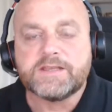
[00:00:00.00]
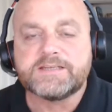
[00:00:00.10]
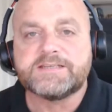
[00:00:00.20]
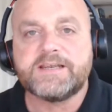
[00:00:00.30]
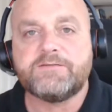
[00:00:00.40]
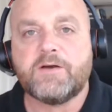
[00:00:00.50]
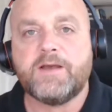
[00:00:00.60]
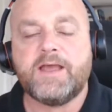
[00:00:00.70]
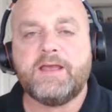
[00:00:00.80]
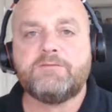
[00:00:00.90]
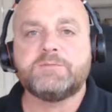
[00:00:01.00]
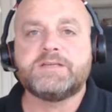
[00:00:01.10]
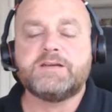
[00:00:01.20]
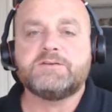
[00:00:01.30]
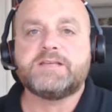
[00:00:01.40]
This is Steve O'Hare from
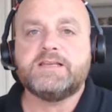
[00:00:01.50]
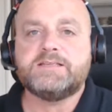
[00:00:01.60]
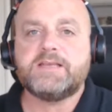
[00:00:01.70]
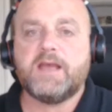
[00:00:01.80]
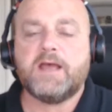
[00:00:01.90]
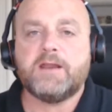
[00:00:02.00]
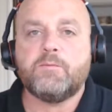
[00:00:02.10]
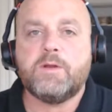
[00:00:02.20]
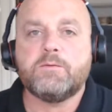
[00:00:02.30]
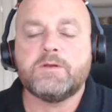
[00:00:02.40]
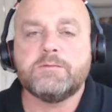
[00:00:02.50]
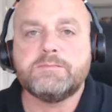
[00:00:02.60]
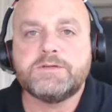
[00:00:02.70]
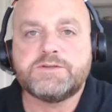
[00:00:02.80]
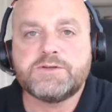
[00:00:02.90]
Signal Centre, and
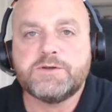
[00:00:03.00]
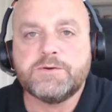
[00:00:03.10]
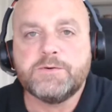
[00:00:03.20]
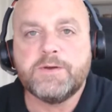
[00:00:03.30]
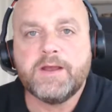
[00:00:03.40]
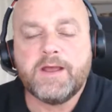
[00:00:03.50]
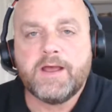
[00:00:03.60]
welcome to